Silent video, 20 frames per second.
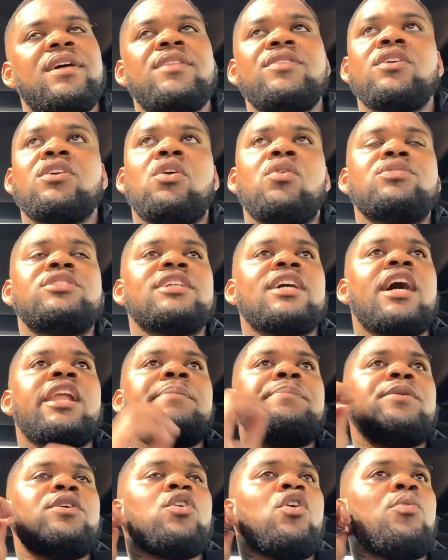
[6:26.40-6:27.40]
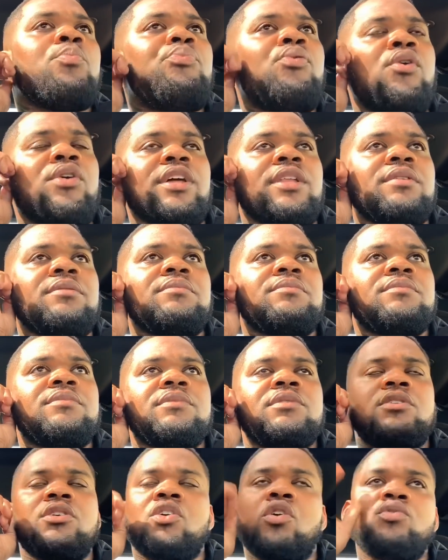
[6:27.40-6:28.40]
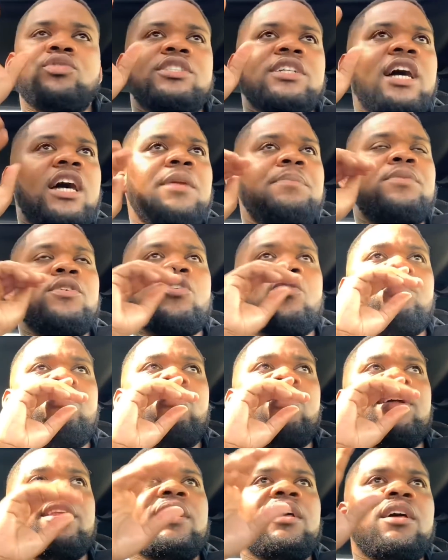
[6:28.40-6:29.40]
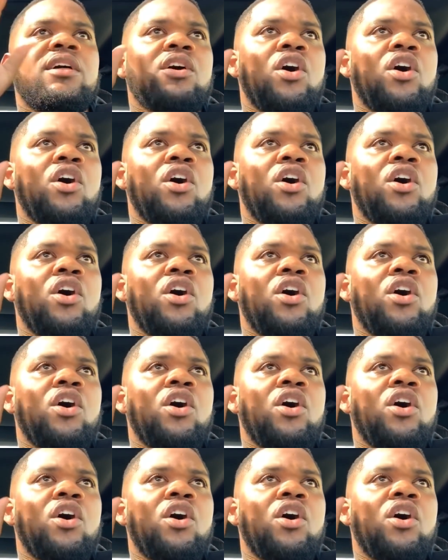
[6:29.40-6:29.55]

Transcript: The coaching got to be on point. The coaching got to be on point.